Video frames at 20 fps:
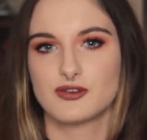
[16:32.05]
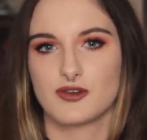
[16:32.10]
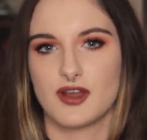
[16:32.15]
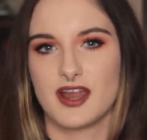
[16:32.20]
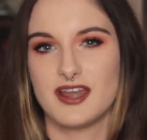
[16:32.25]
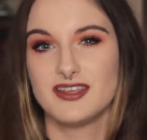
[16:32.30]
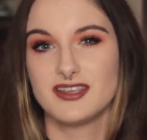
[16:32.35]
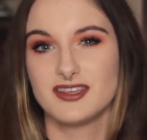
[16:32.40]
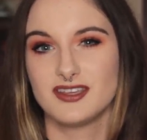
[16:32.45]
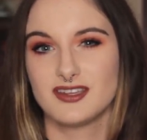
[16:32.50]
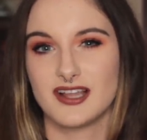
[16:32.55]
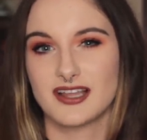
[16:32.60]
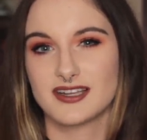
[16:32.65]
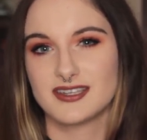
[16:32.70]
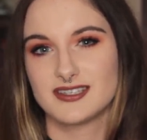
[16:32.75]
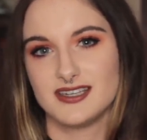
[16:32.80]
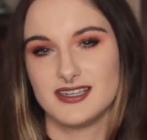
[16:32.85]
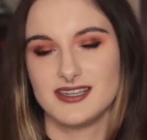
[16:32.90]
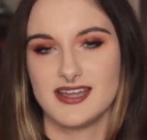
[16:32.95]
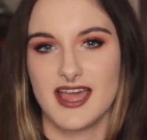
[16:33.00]
or anything you'd like to
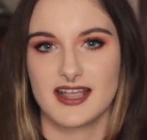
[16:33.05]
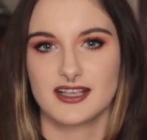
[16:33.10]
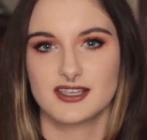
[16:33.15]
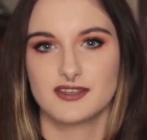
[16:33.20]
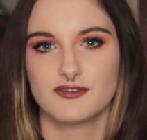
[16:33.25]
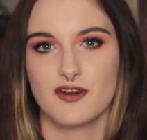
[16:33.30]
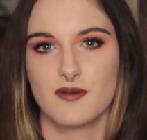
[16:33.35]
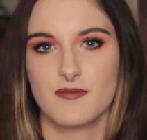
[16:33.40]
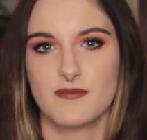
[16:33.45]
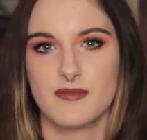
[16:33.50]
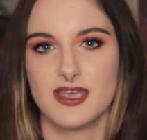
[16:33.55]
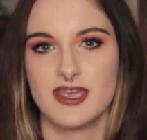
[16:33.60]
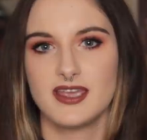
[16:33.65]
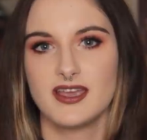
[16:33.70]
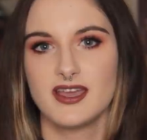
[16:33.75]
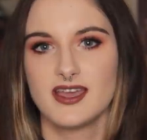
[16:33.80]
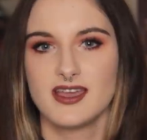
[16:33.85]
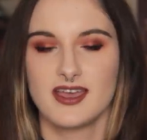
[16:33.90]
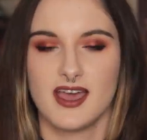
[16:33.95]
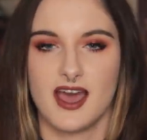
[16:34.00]
see next from me,